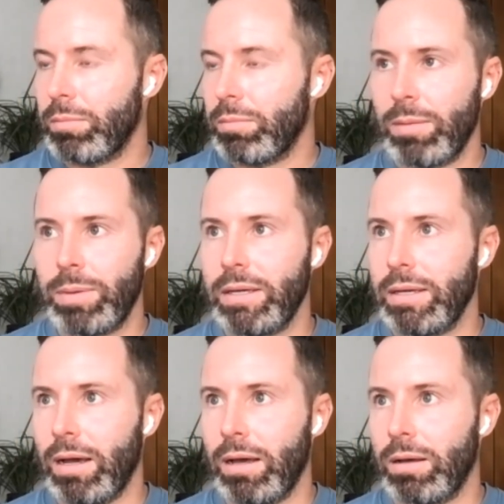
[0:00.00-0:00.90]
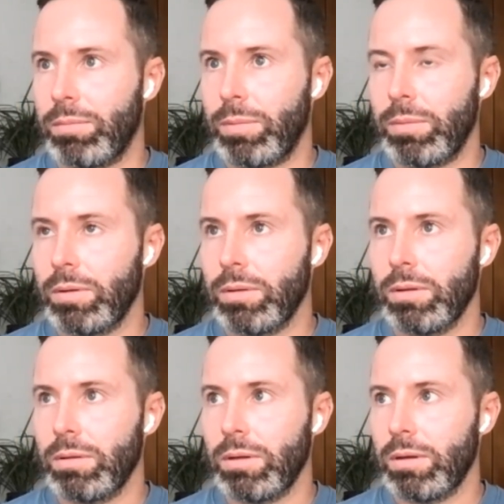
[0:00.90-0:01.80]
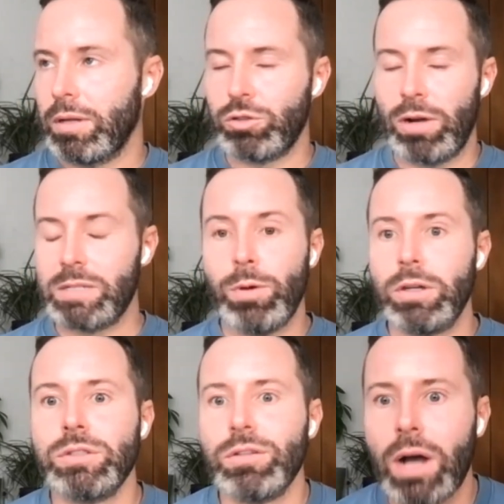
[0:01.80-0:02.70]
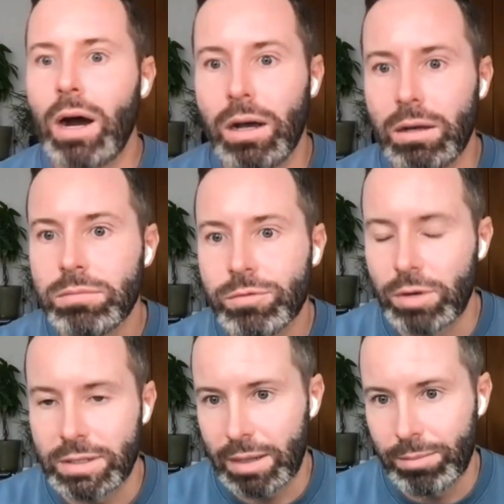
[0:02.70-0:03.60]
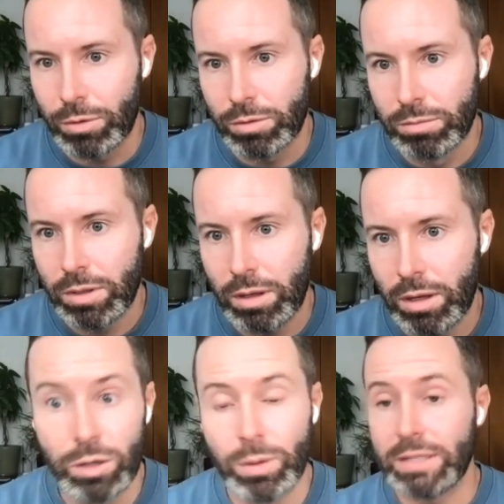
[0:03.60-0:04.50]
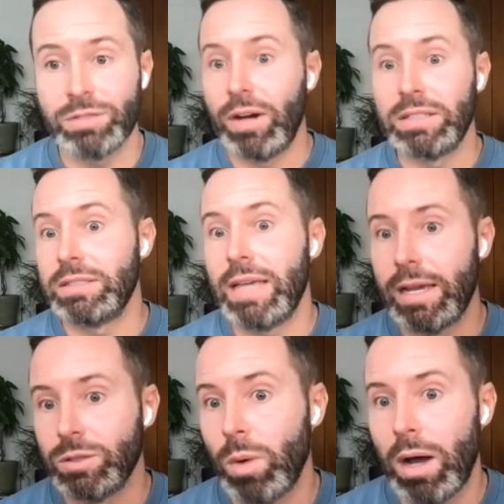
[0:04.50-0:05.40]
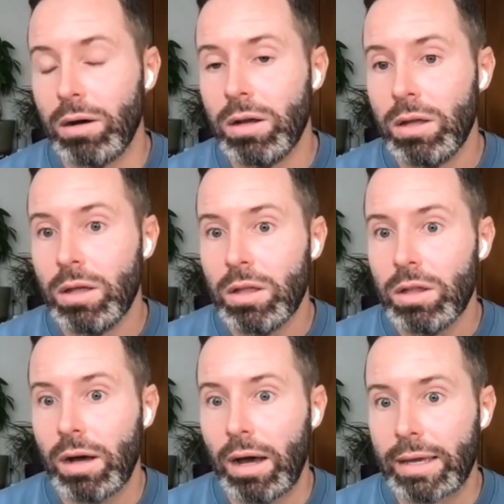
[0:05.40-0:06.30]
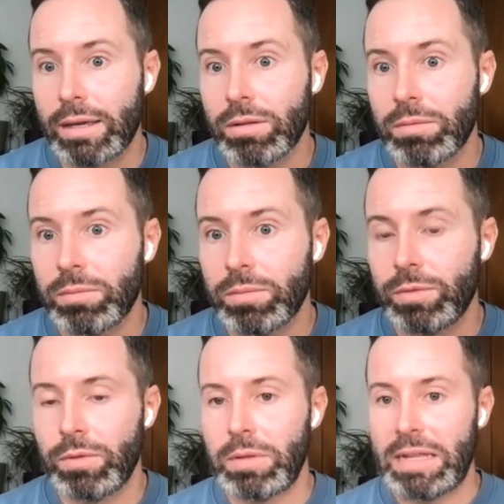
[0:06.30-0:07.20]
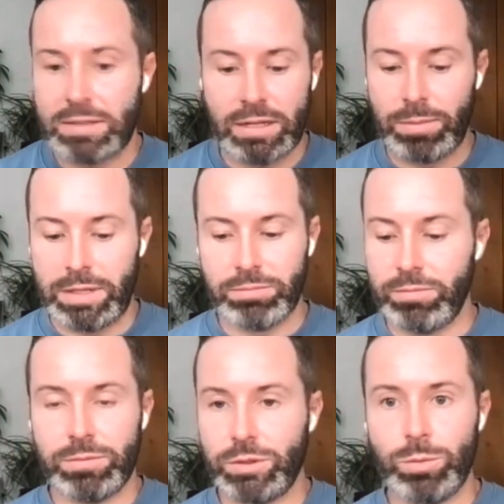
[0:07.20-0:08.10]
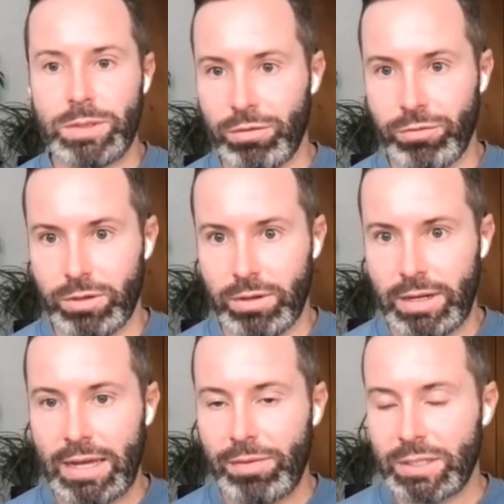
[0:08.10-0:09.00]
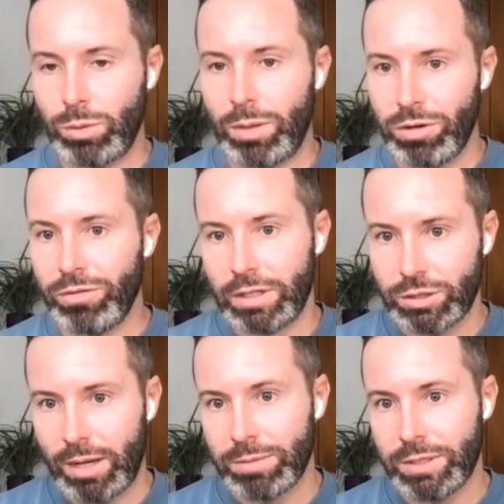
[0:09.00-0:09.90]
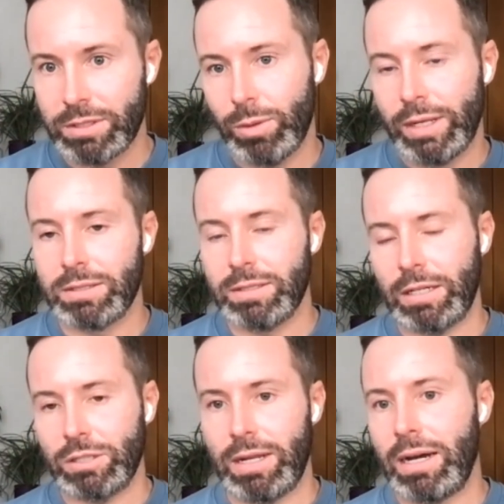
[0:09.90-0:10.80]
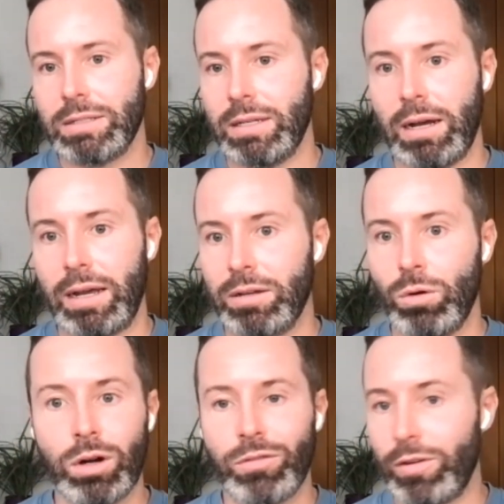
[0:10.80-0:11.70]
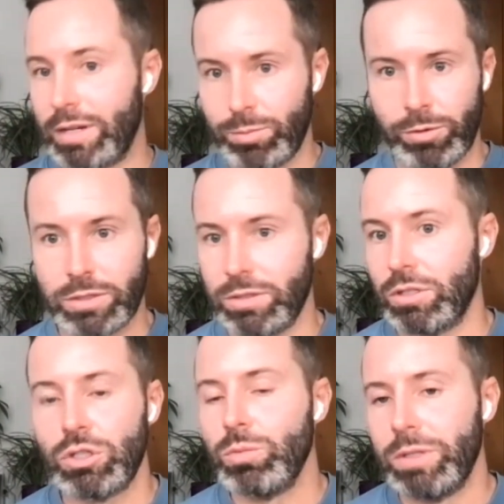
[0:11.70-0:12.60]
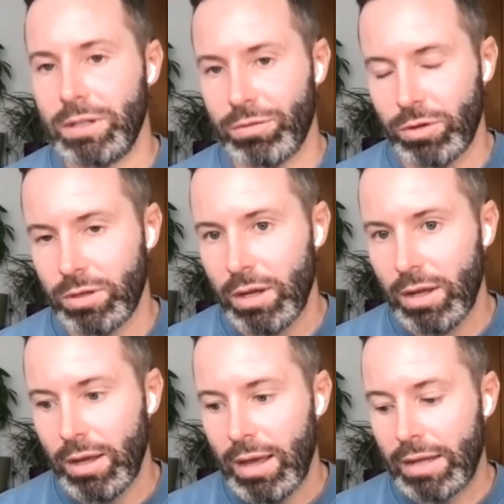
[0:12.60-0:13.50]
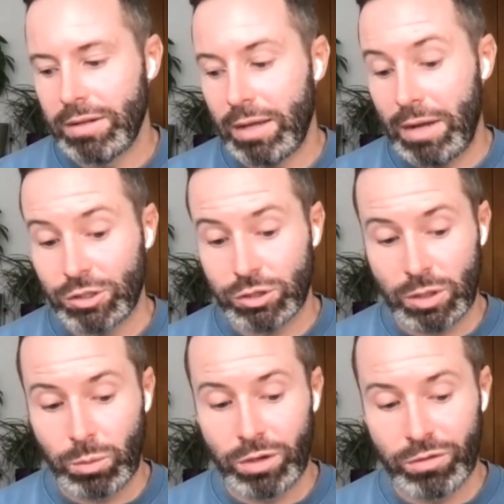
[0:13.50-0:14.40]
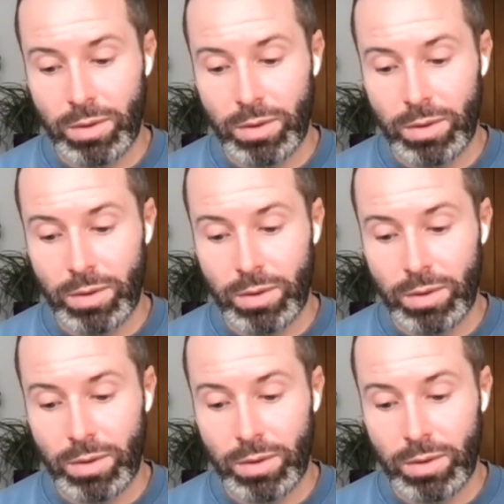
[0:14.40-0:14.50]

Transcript: maybe a trans person of color, for example, who identifies as gay as well, like it's going to be super different. Again, that's where privilege comes into an intersectionality. Like all of our experiences are super different. And actually, one